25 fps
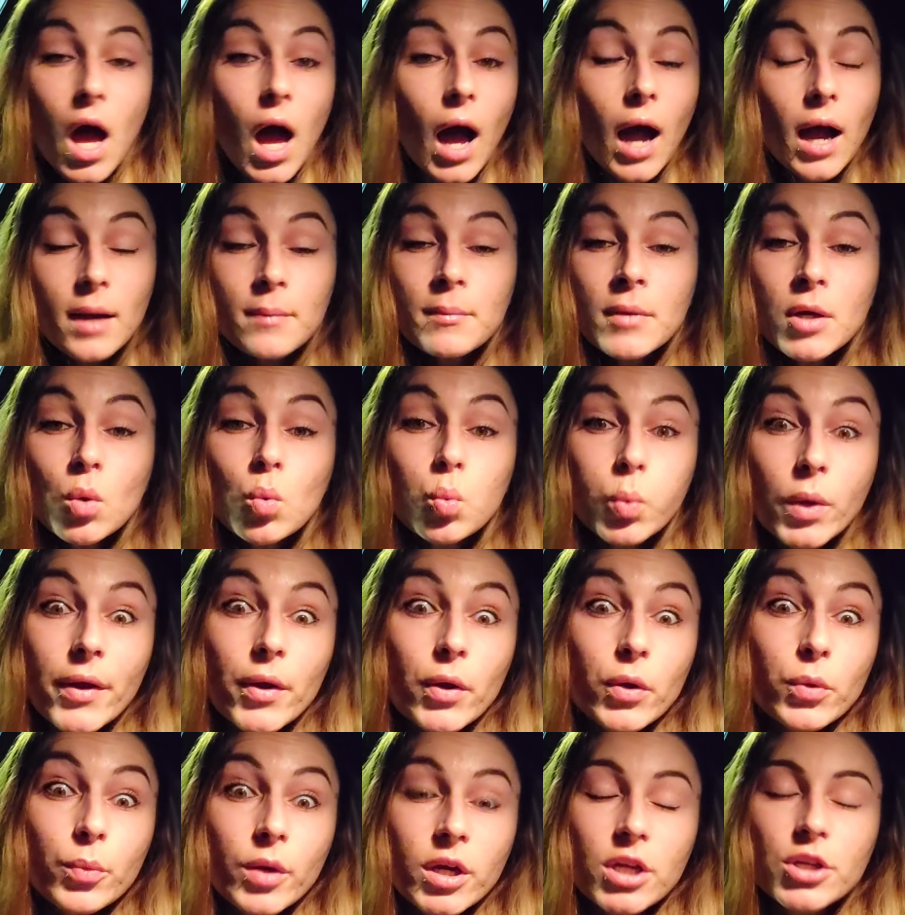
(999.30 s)
I'm a
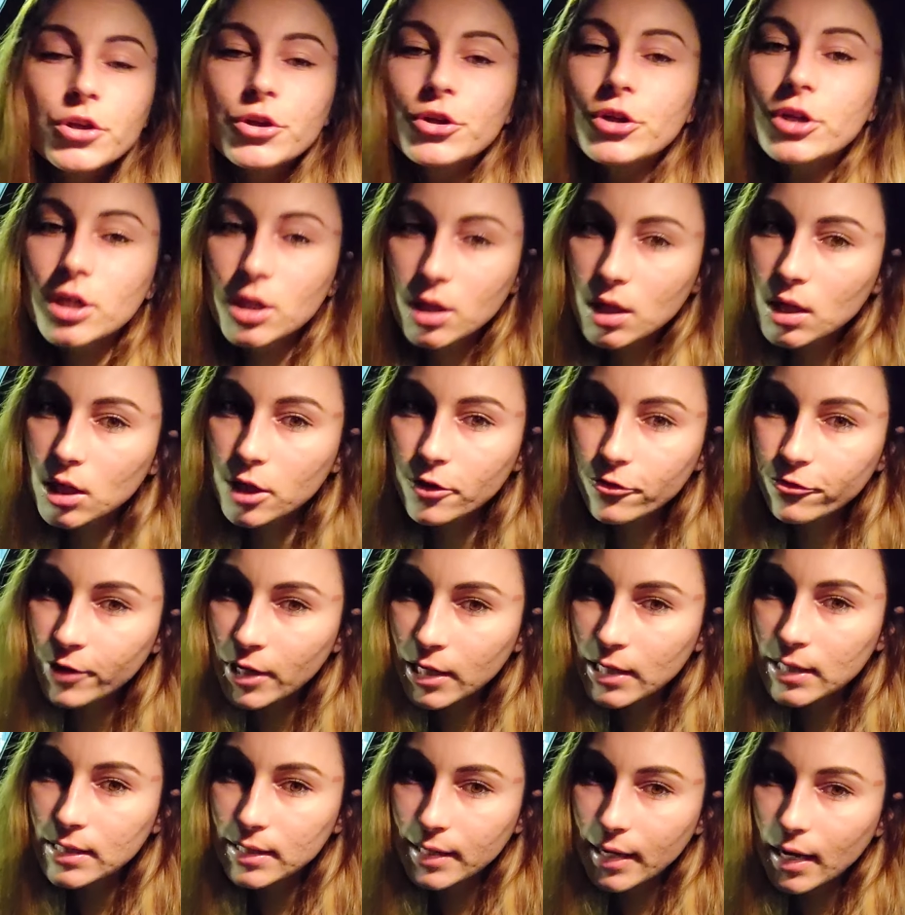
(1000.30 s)
weird one. You're going to
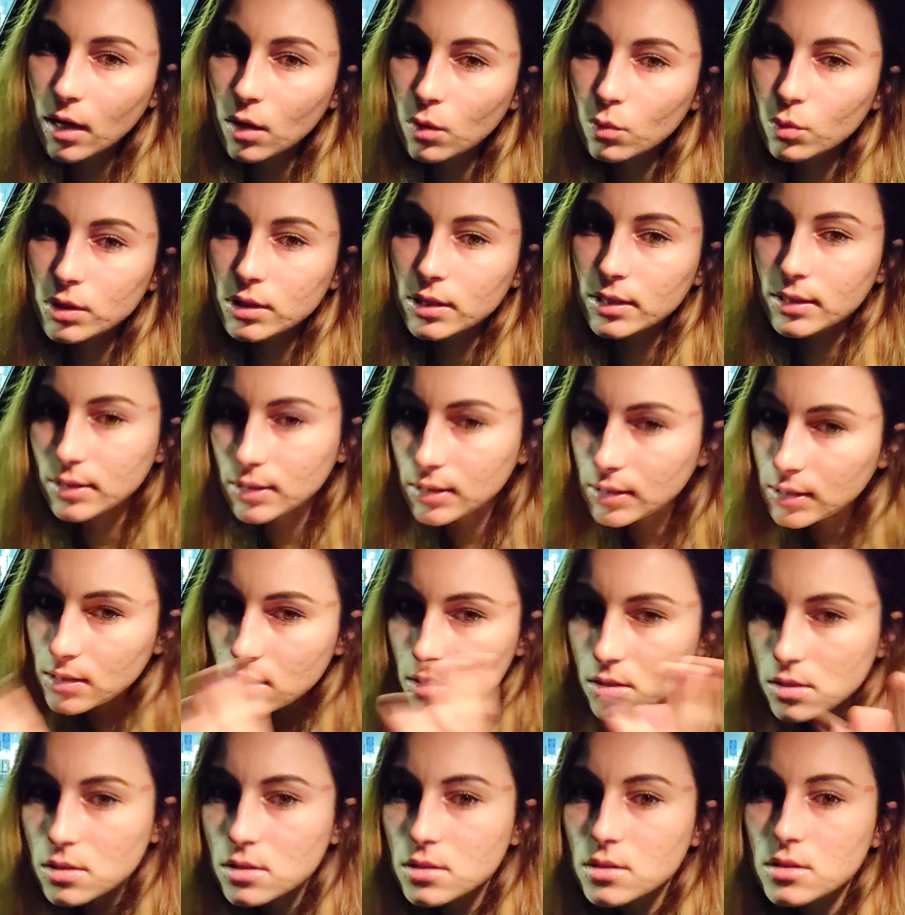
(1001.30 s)
find out within
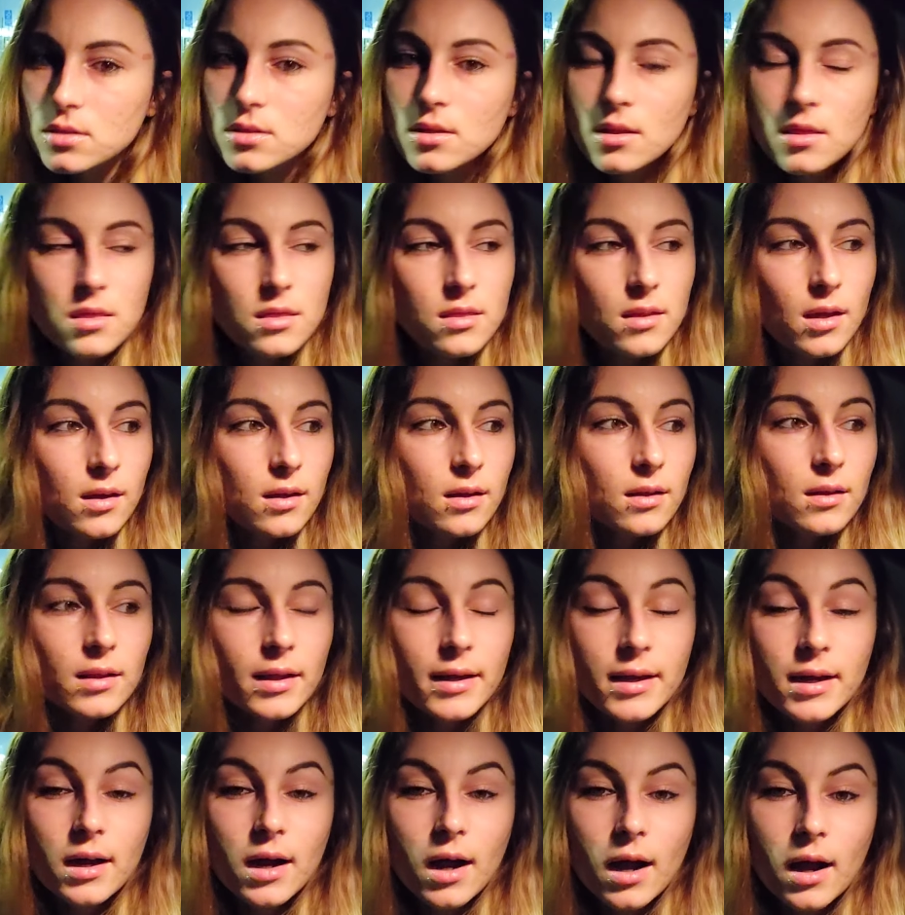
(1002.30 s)
this thing.
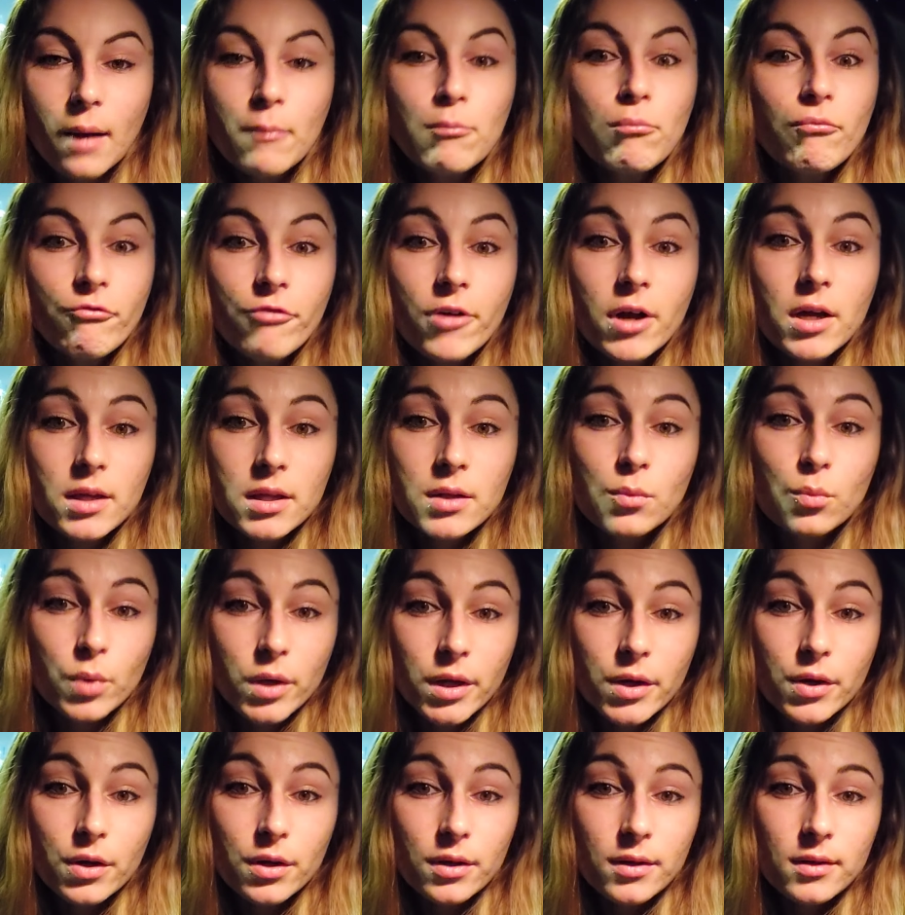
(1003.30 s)
Like, I'm fucking
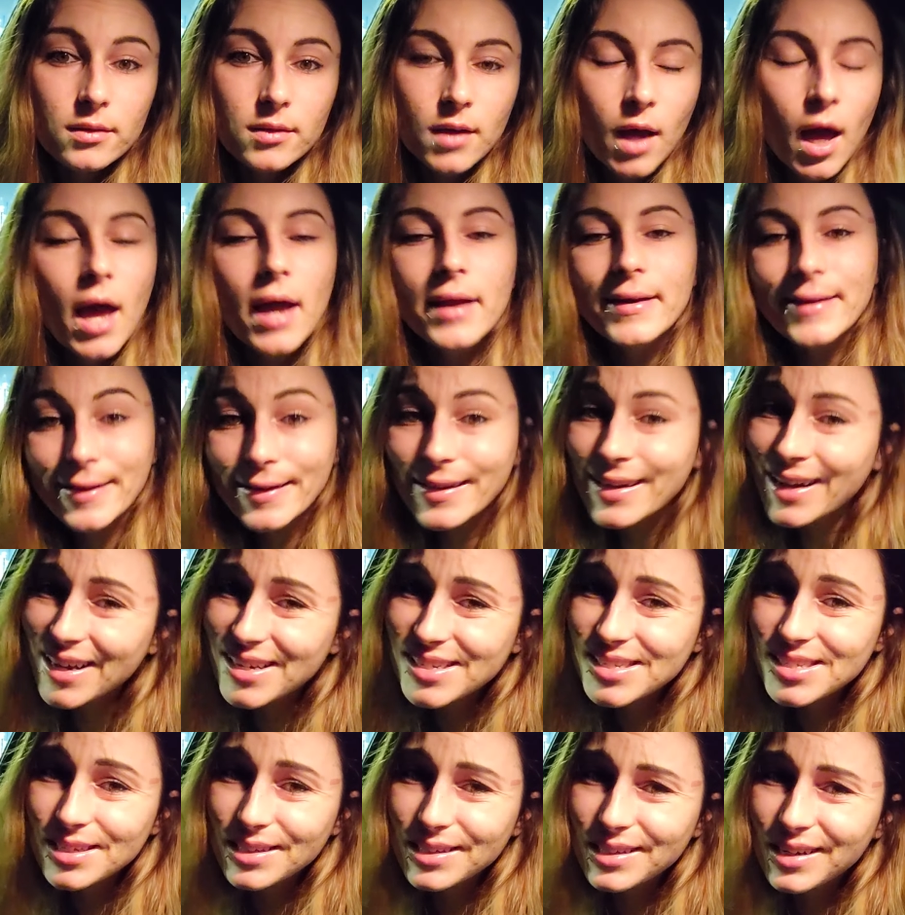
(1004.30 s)
weird, and I
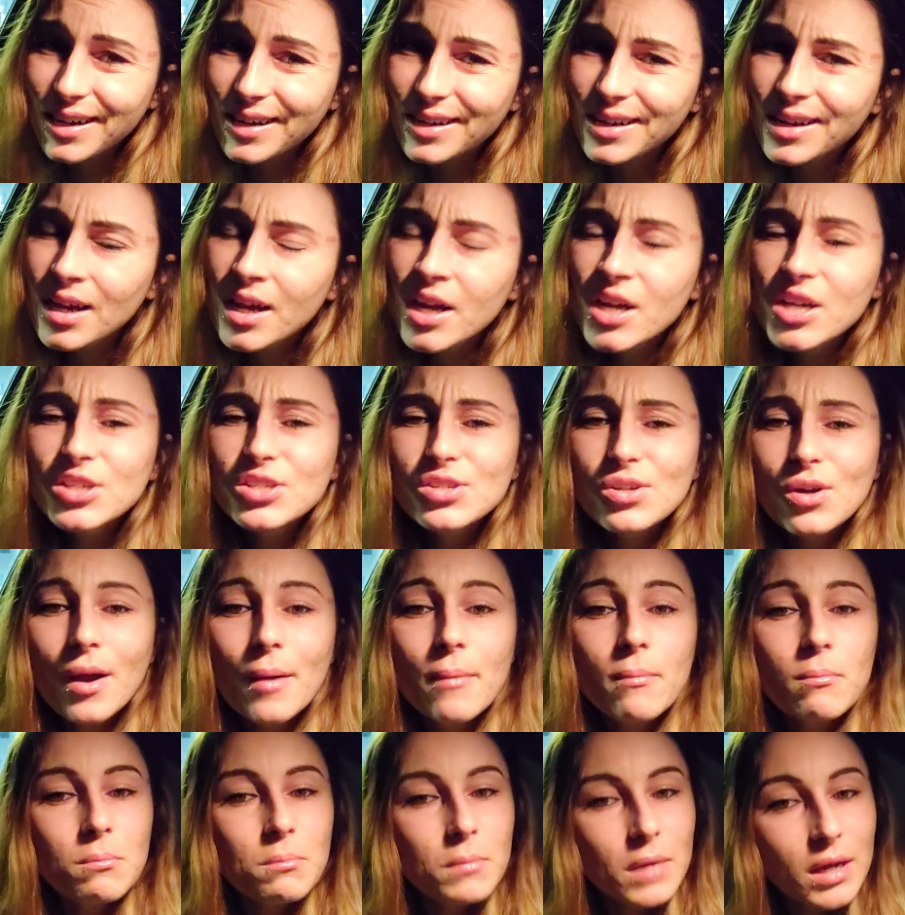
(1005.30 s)
cuss a lot. So
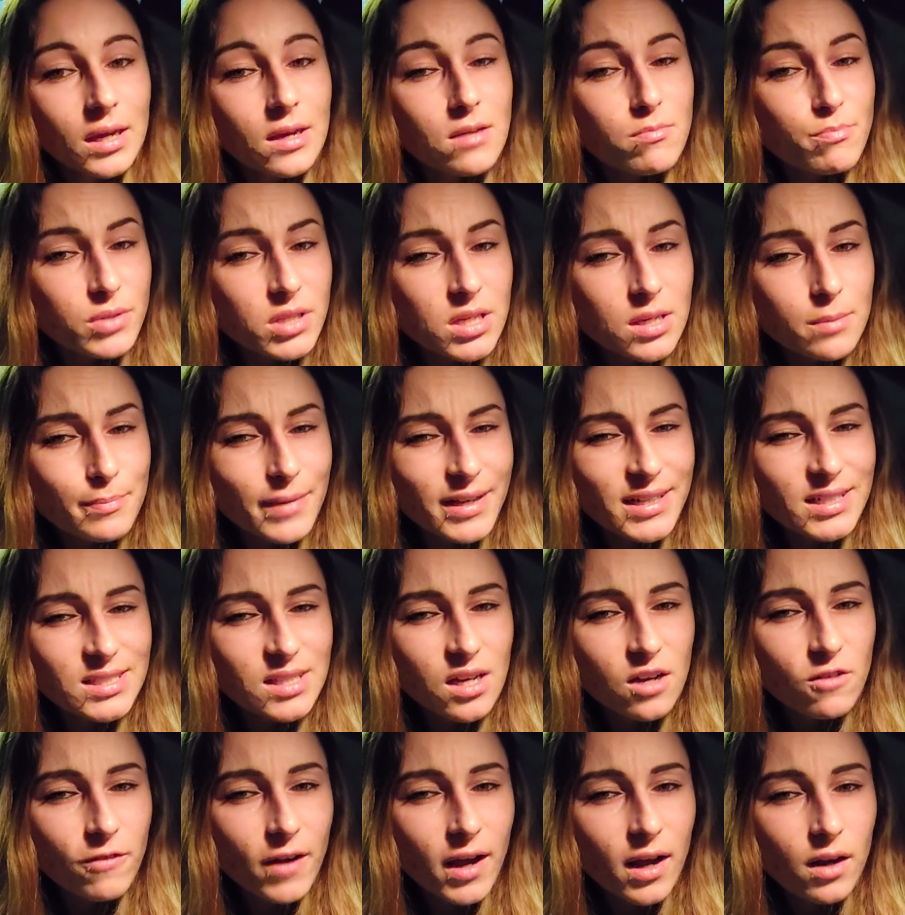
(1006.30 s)
I may bleep
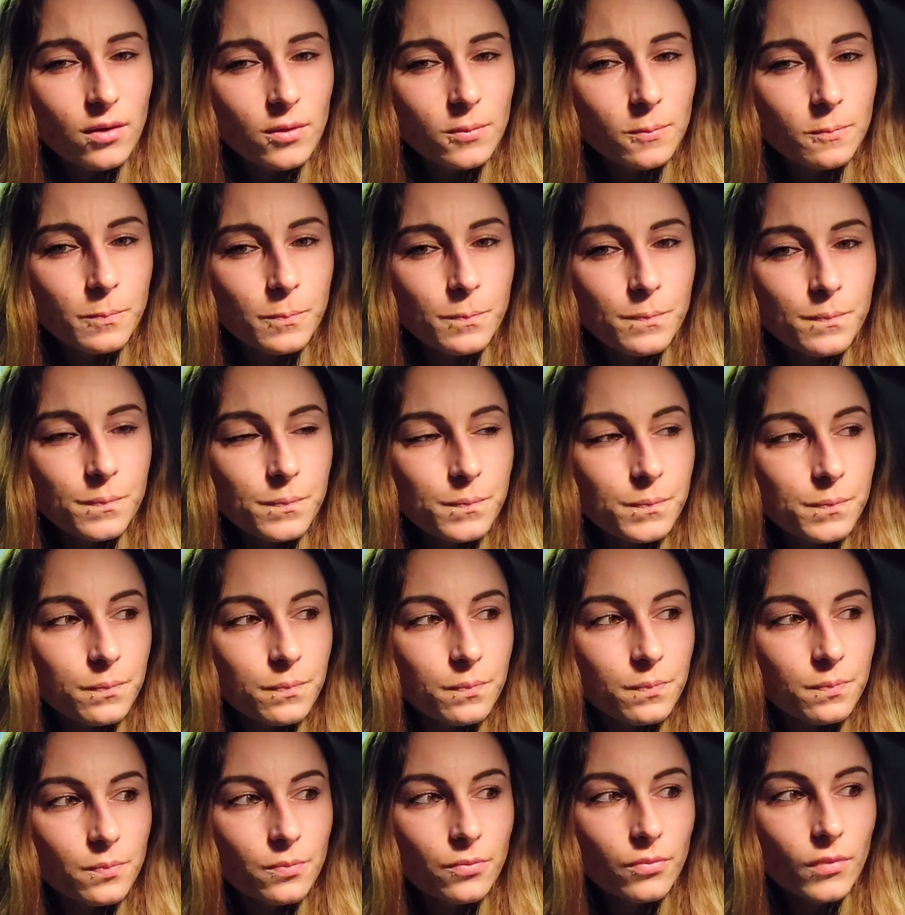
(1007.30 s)
myself out,
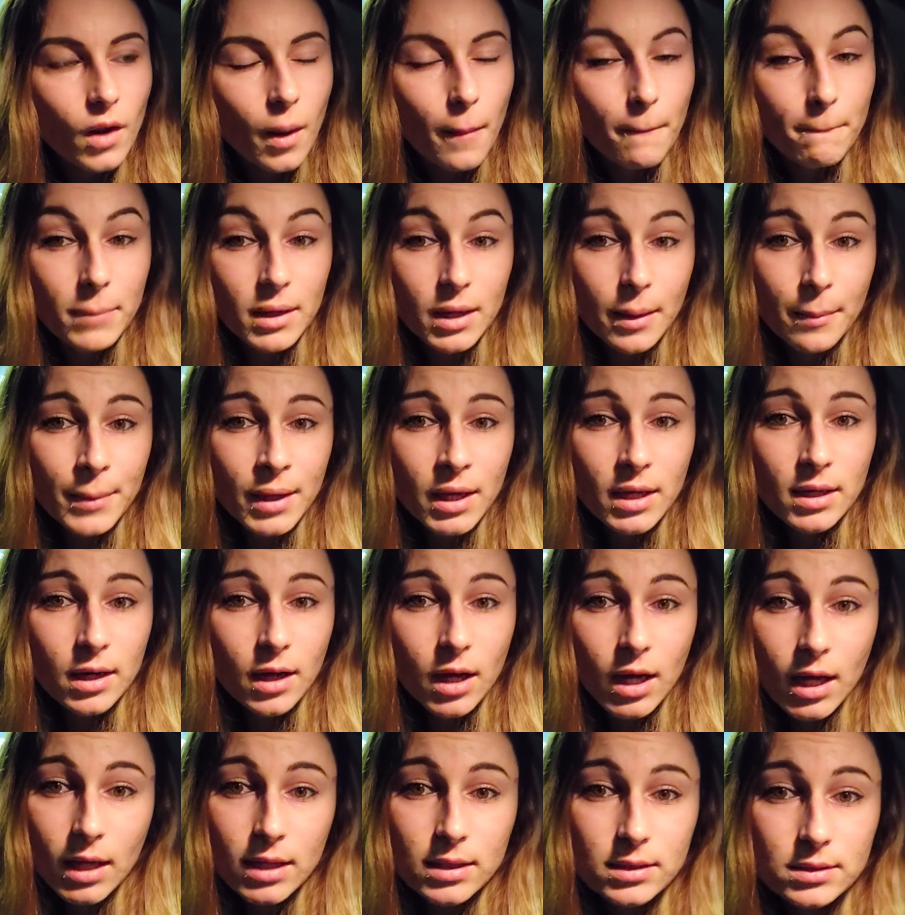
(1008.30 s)
but I may
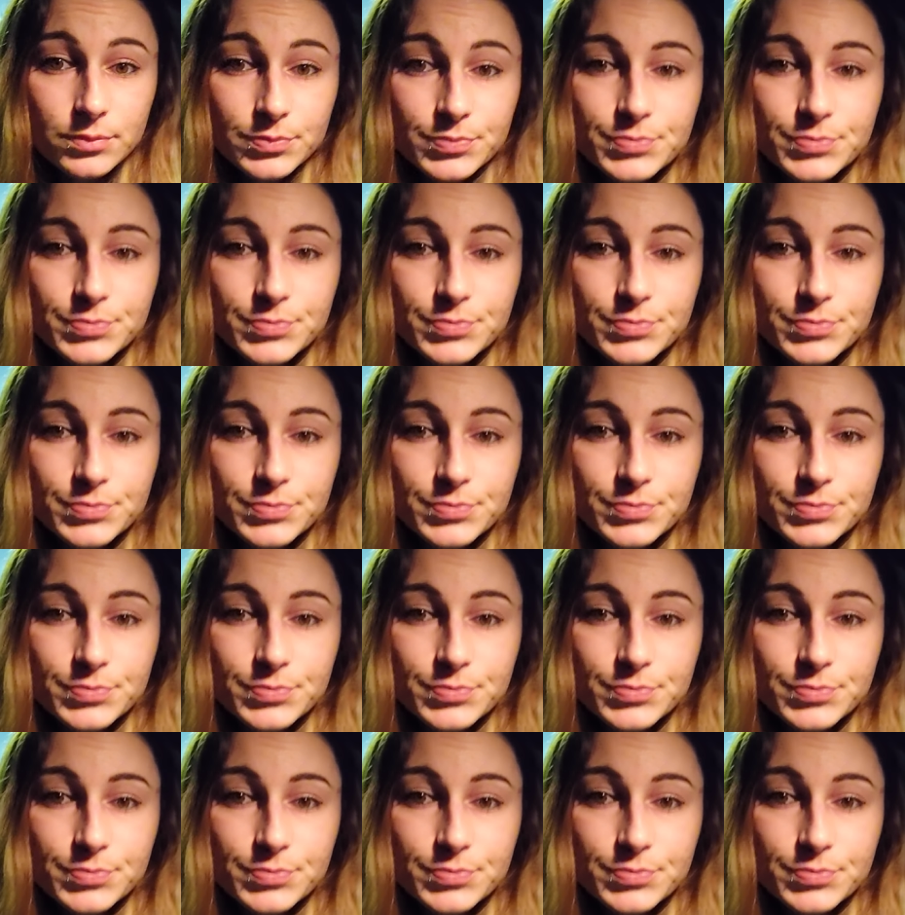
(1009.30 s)
not.